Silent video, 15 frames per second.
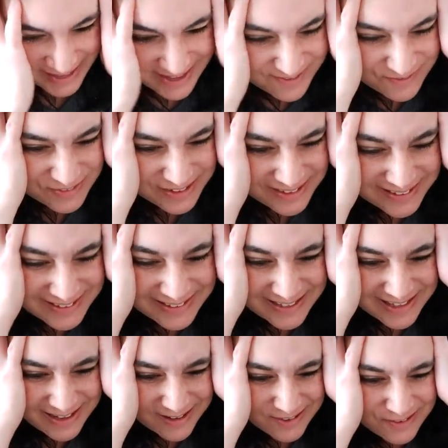Even.
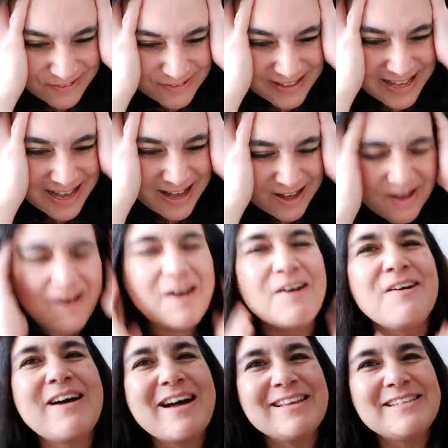Oh, yeah. Oh,
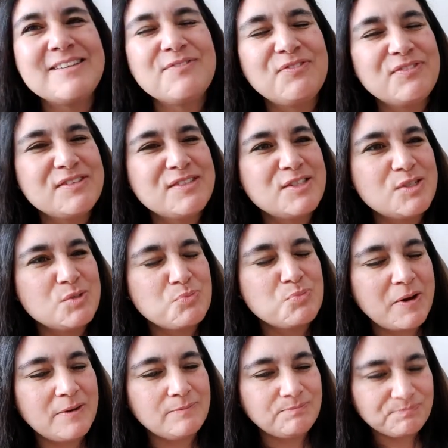I didn't finish this
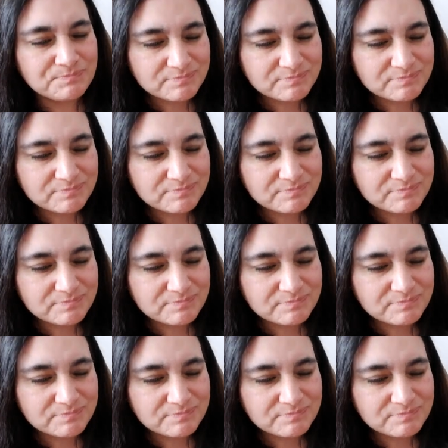part.